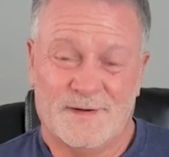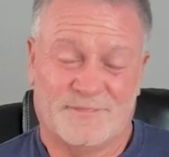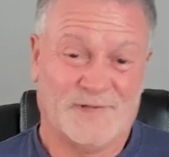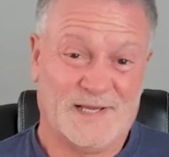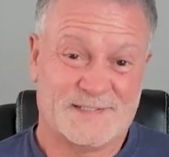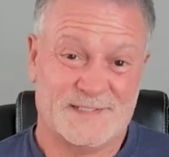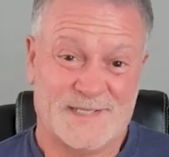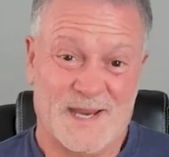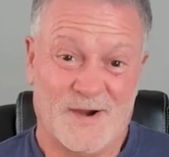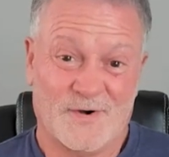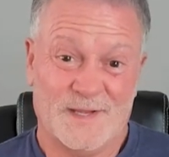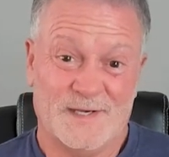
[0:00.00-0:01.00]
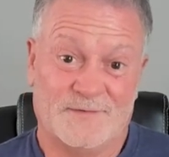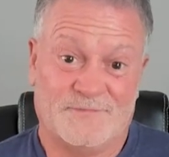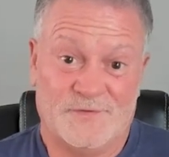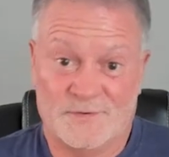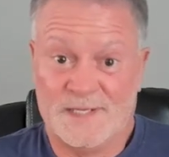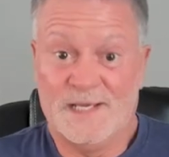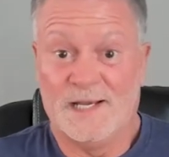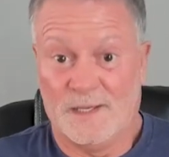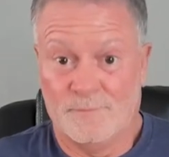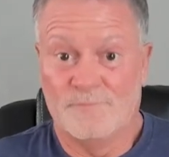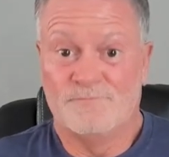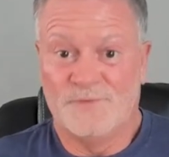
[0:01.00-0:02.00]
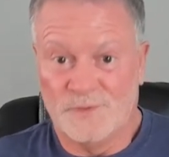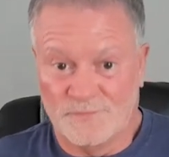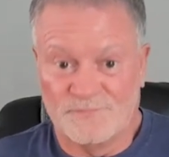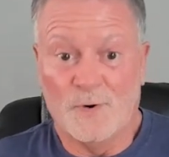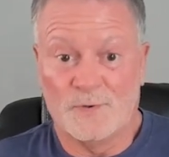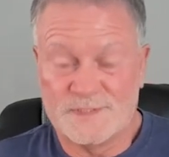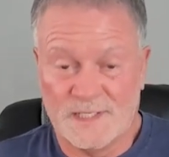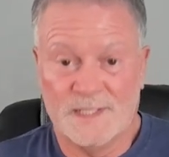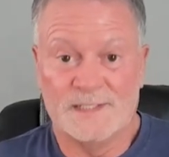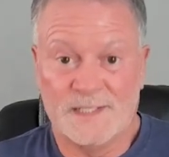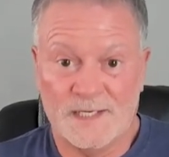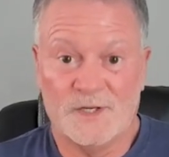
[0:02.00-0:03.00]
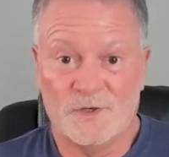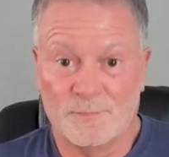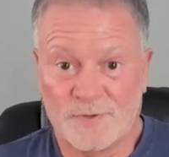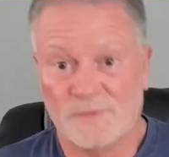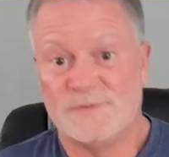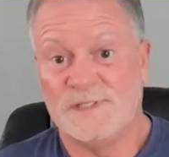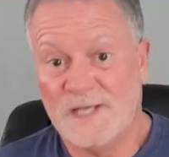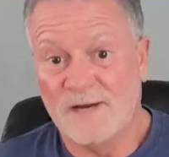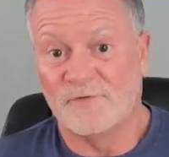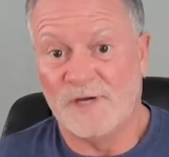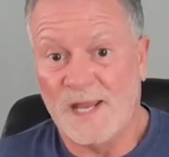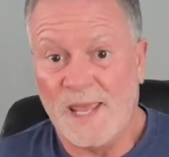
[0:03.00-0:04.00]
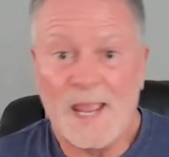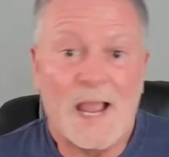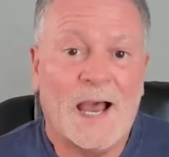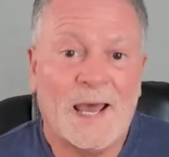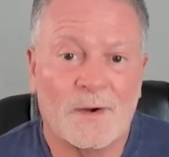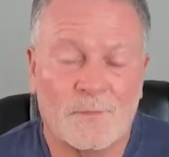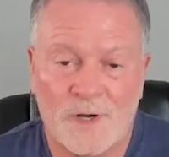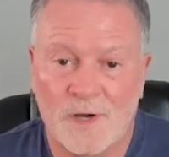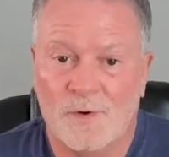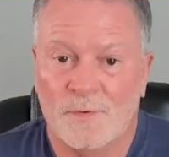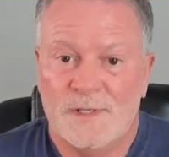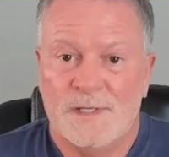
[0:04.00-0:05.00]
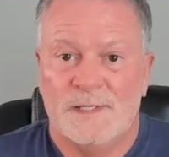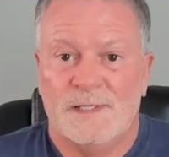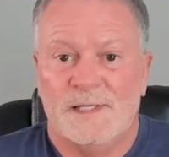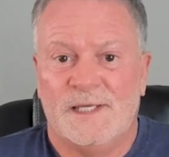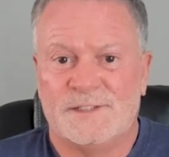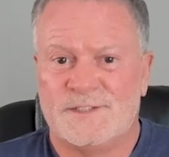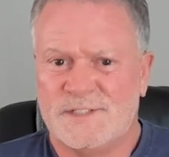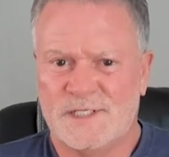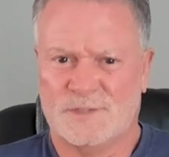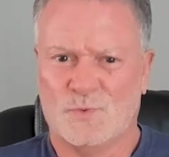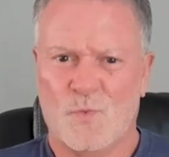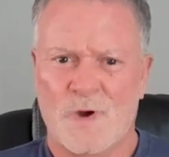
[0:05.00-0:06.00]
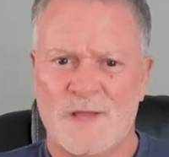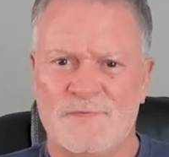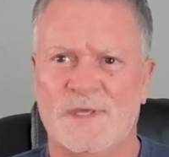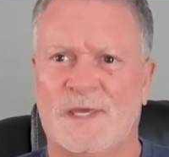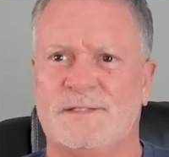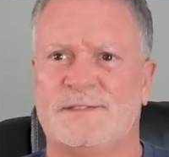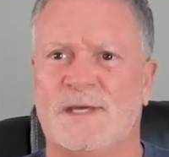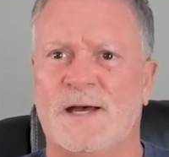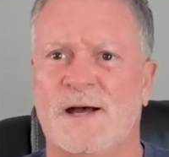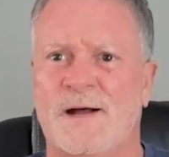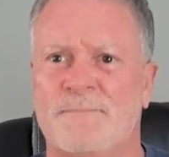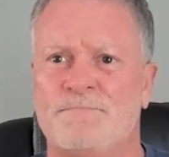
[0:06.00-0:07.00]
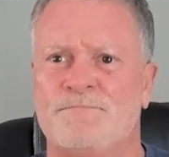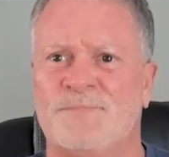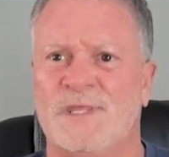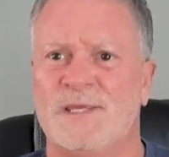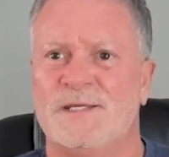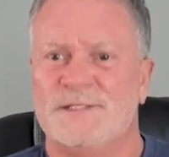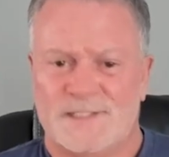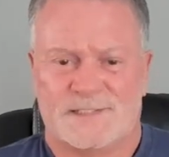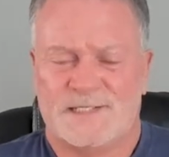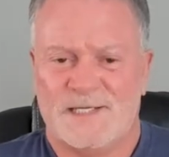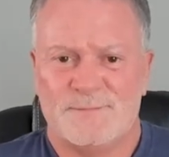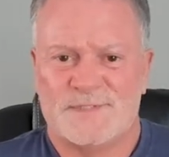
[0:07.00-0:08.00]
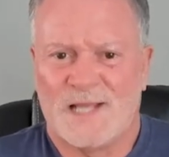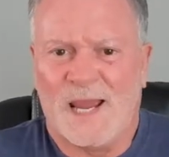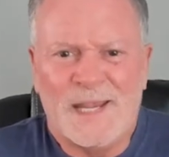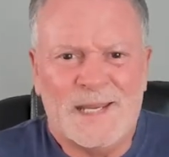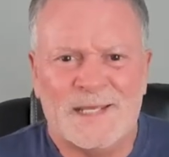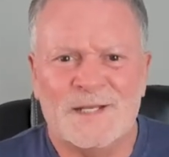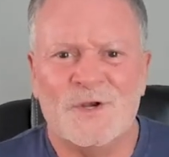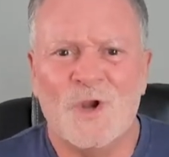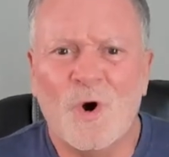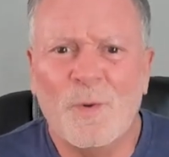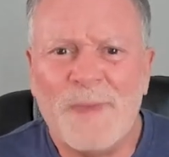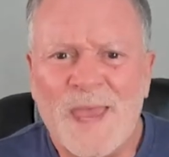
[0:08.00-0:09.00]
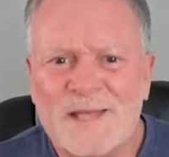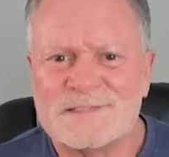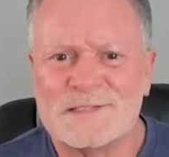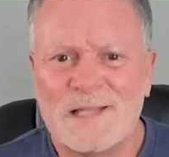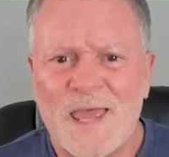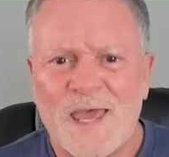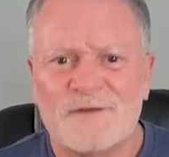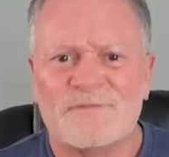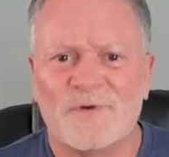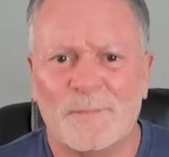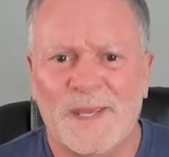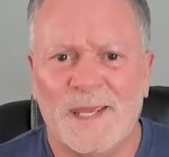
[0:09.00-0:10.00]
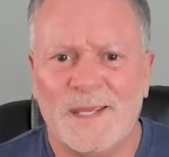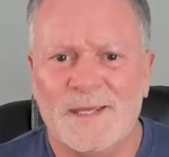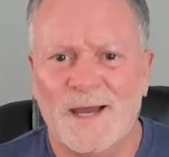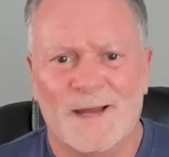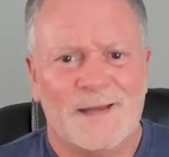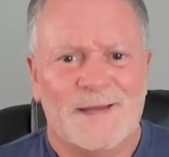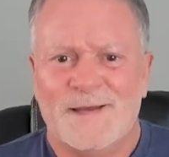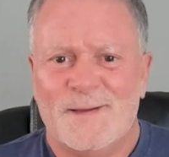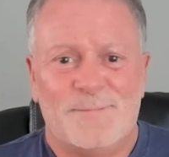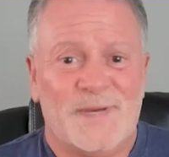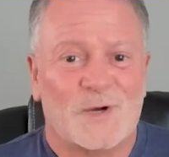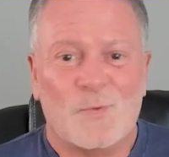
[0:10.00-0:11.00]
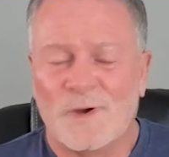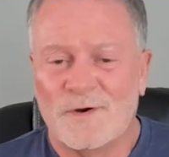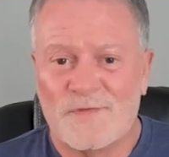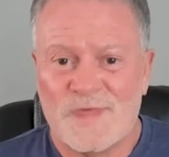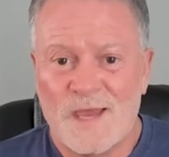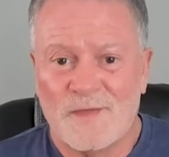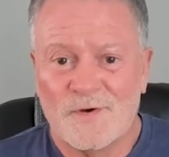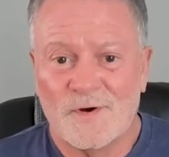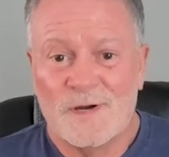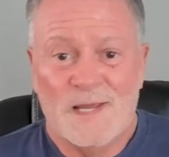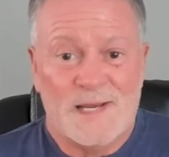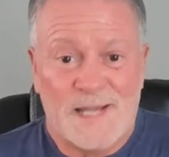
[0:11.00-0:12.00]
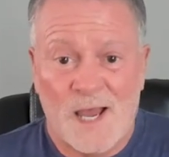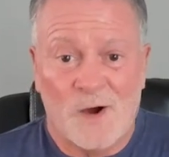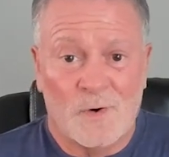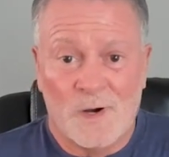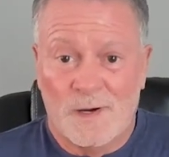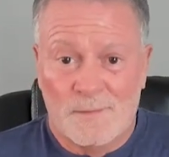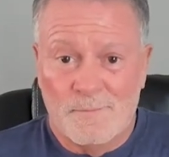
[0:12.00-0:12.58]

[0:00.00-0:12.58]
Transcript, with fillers: flexitarian if you're focusing and getting your protein every day? I don't know. It's just one that just seems kind of in no man's land for me. Pick one or the other. Now,